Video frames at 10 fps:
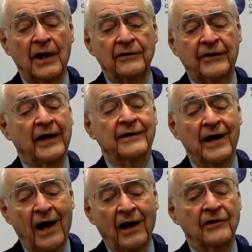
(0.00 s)

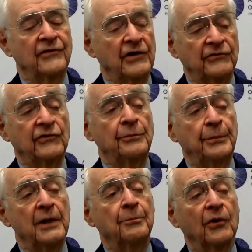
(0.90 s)
technologies to
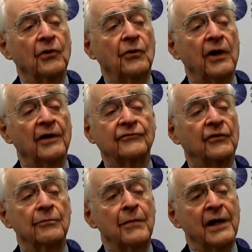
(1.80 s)
people who have
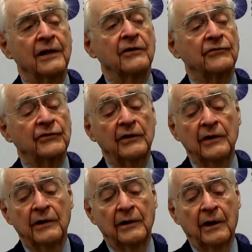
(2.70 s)
tremendous
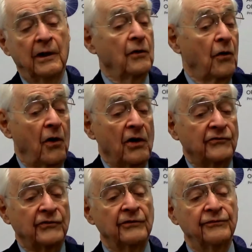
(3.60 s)

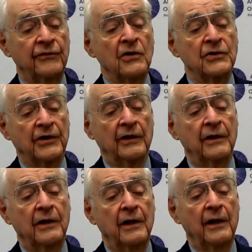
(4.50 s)
loss of function.
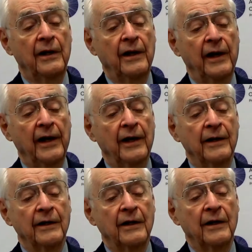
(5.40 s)

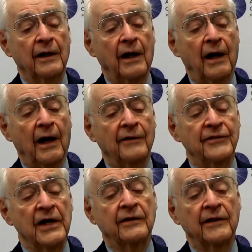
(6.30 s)
And I
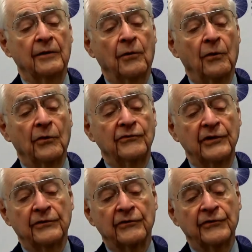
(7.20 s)
think that what was
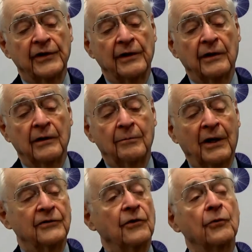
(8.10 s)
interesting
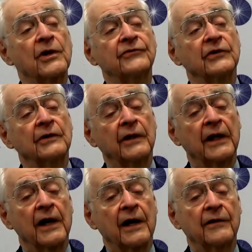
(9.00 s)
about the recent The
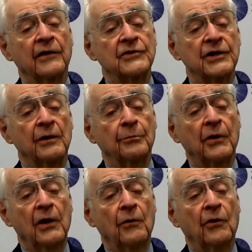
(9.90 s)
Eye on the Chip
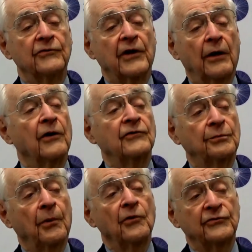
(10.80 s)
was how
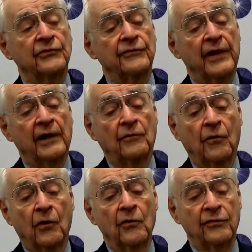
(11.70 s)
explosive that
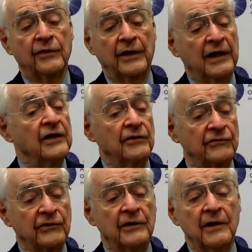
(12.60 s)
growth is.